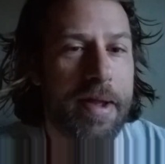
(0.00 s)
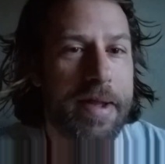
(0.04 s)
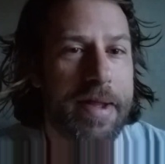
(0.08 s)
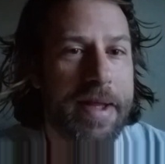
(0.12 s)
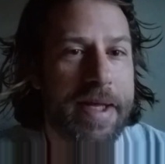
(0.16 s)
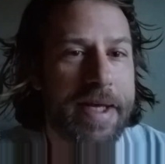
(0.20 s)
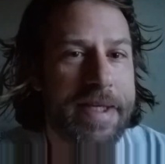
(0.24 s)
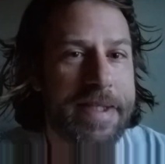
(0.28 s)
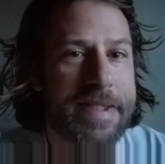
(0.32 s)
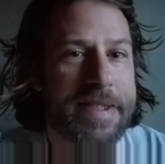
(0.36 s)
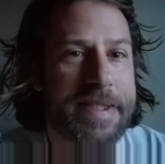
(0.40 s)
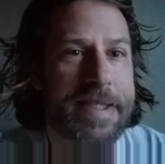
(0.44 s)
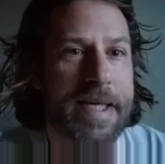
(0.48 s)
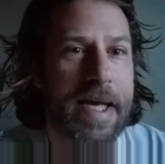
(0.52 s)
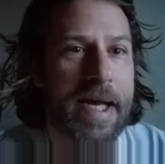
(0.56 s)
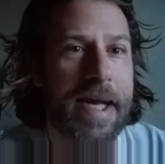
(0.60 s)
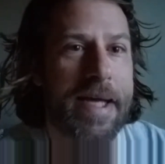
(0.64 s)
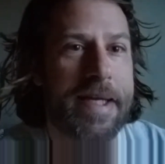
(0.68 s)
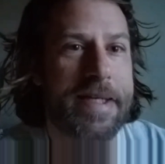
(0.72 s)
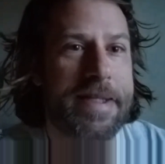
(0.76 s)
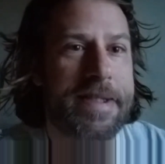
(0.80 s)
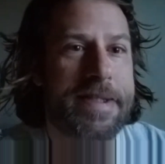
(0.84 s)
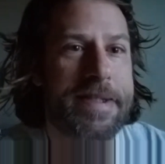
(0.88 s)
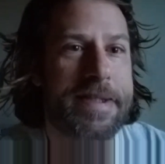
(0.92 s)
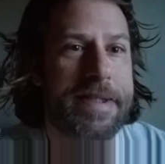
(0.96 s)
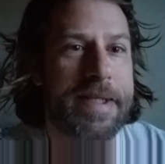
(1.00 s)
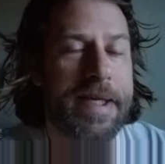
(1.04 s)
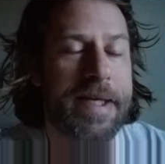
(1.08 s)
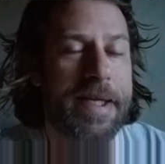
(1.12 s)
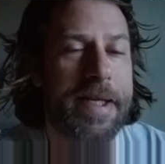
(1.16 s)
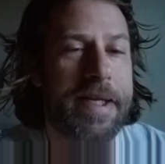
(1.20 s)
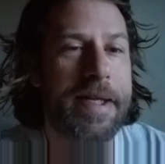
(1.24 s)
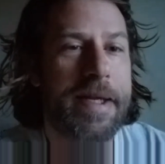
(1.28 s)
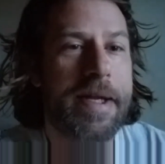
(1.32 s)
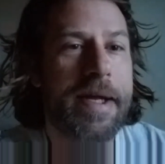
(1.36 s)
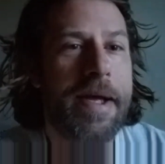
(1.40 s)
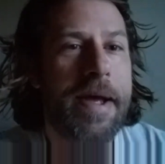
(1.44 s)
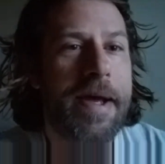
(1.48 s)
these sites that
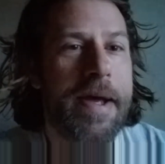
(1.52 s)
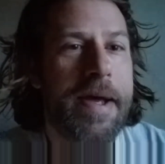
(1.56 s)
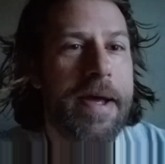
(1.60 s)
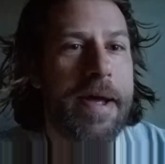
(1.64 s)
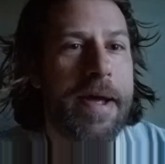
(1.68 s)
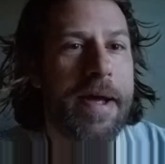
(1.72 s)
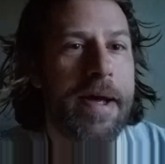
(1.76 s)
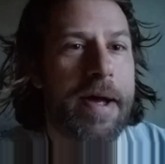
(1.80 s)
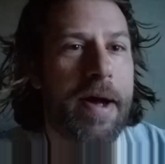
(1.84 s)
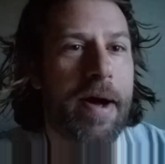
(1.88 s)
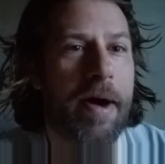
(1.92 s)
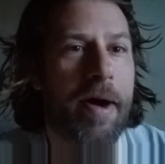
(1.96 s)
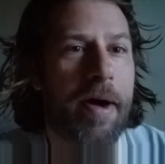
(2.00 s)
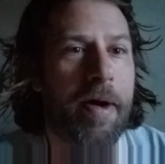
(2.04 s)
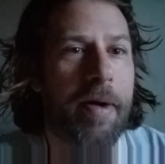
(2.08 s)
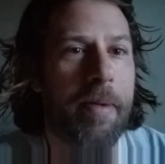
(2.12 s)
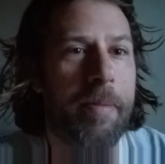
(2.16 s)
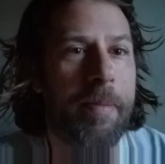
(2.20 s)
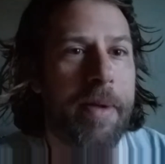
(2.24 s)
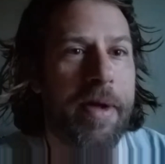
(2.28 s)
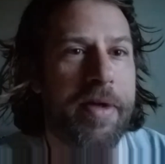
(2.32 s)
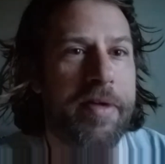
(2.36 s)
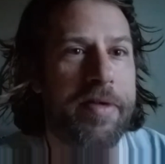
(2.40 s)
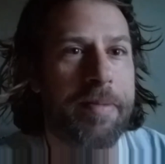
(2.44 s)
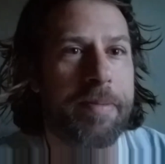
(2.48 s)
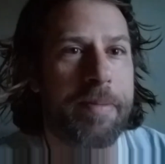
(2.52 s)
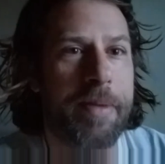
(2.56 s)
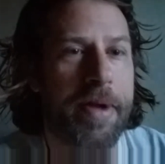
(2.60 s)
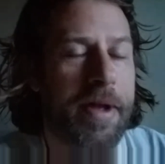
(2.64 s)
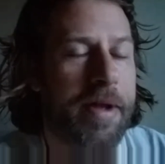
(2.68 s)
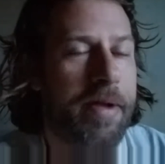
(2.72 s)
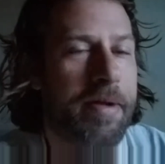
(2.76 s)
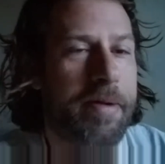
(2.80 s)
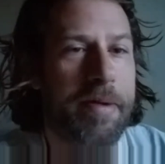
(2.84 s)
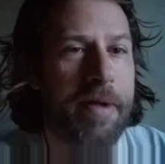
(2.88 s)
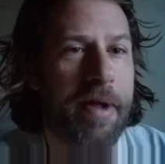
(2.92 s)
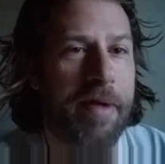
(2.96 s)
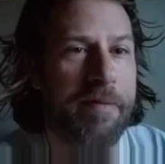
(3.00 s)
um, has
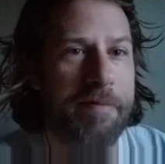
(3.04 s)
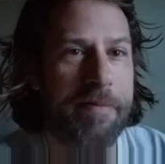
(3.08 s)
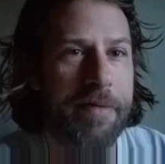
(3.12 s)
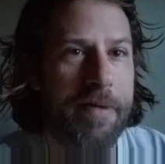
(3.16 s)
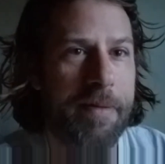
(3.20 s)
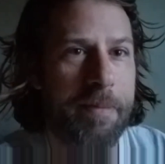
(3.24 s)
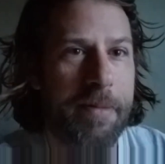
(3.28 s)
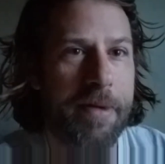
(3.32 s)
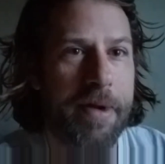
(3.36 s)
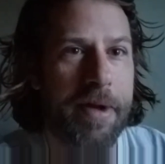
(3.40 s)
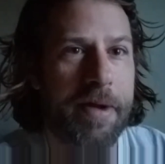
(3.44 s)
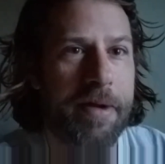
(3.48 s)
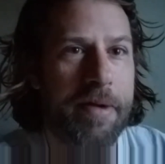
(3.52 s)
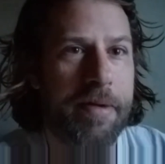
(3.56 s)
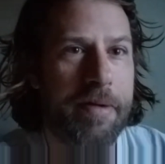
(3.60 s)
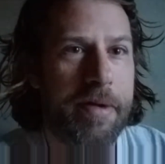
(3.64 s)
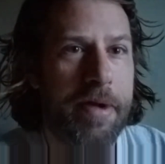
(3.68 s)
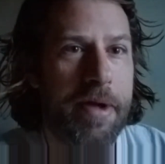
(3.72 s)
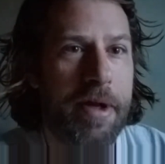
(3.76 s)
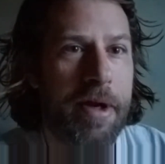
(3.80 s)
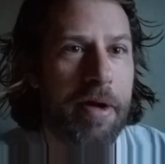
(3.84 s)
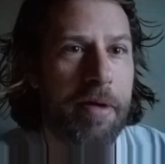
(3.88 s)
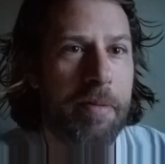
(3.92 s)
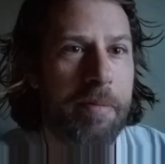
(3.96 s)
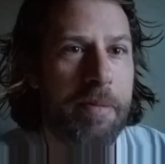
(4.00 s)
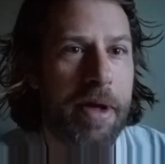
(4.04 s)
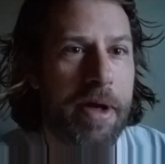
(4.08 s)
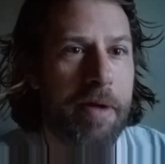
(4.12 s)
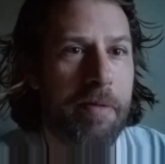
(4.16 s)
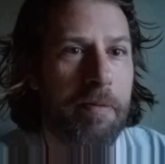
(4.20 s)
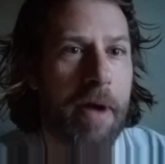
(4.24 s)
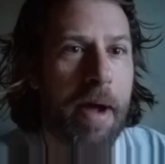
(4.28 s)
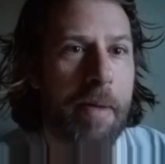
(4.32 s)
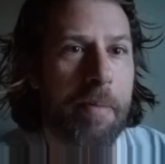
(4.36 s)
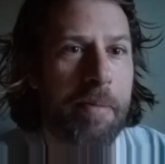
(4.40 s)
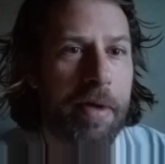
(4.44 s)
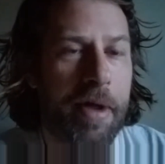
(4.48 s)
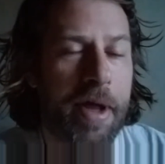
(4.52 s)
been have been you know being
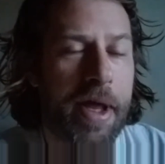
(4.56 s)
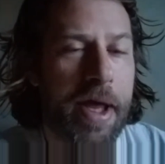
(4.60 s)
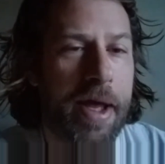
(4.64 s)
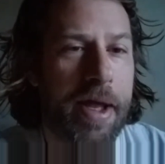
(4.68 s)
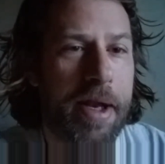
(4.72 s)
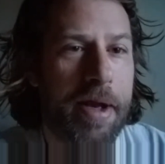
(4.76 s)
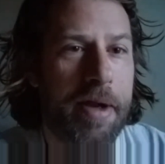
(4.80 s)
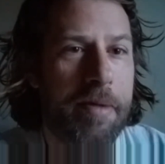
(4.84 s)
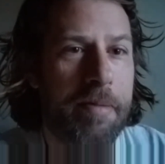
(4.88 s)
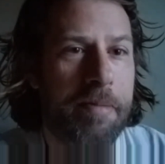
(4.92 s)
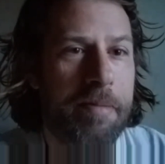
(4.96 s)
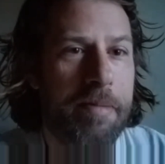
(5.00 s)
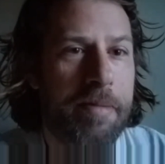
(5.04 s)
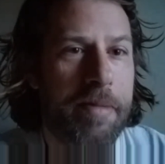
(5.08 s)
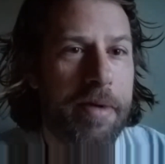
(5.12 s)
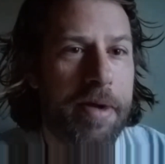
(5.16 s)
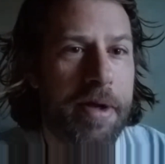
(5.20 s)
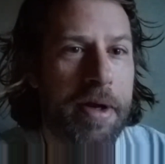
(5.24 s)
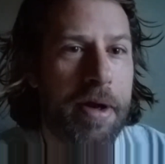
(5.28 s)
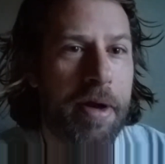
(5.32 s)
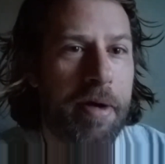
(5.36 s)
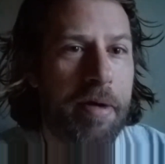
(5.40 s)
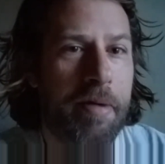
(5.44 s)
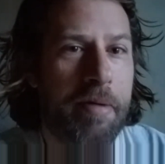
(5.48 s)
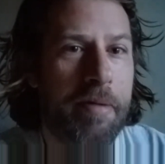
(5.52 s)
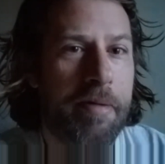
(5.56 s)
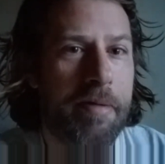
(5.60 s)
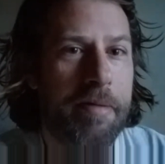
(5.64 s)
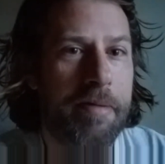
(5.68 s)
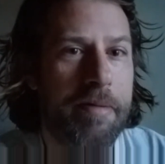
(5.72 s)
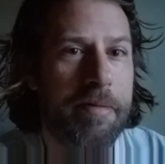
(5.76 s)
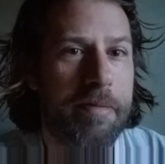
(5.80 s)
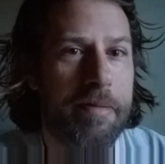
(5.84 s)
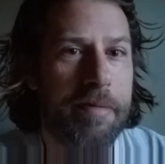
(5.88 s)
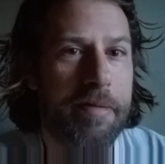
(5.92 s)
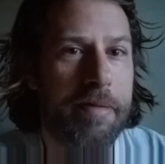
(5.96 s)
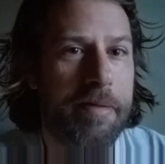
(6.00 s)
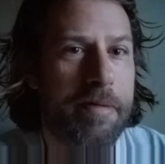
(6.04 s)
replicated you know
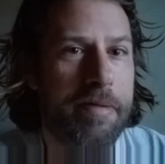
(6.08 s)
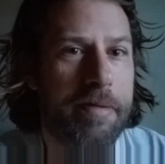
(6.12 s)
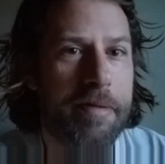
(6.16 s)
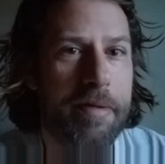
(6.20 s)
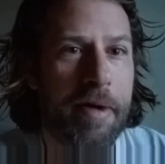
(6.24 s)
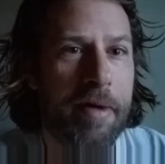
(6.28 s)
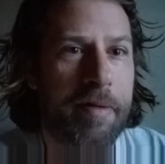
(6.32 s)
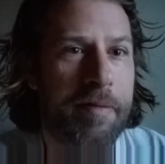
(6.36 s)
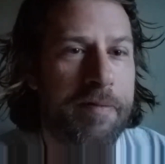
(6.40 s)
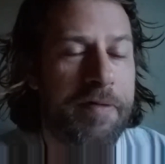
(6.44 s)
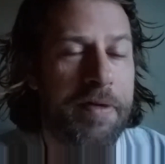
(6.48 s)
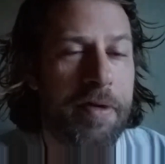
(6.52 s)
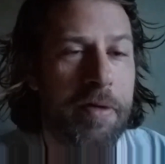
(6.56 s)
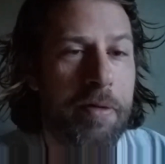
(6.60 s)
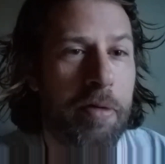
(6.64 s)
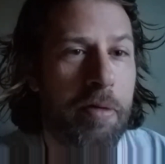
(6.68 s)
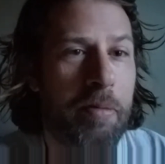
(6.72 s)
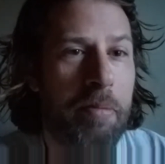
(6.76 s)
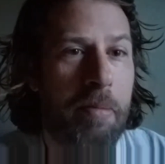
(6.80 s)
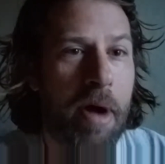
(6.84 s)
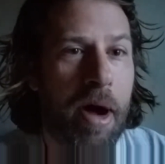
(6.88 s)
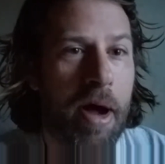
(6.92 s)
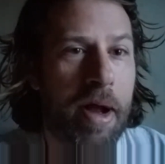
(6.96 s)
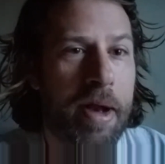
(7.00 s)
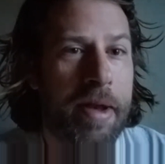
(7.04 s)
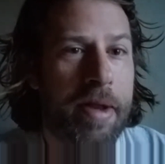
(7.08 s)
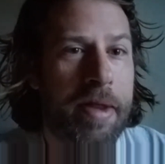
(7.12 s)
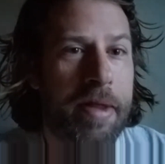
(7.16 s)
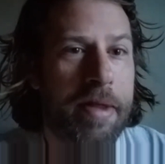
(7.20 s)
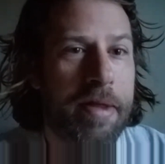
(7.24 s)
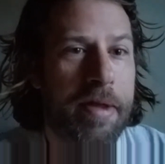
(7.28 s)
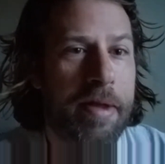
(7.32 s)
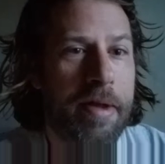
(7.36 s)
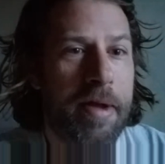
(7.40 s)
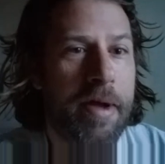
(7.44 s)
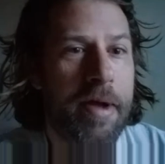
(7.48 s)
a few a month